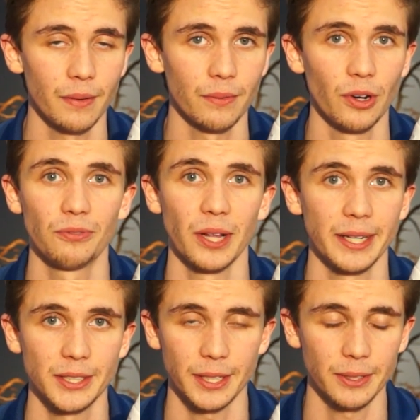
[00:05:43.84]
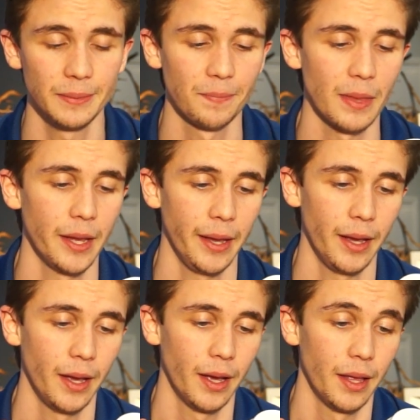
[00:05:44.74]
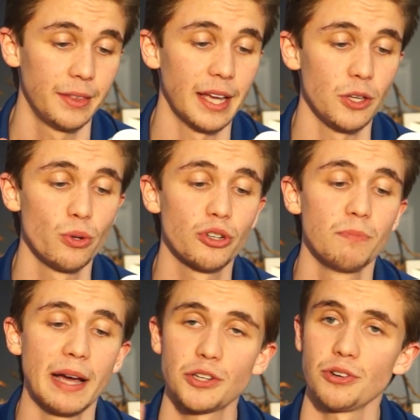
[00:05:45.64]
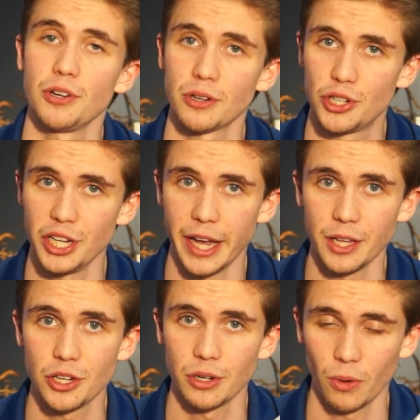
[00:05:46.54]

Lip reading: Rift Lake cichlid, that you should measure your GH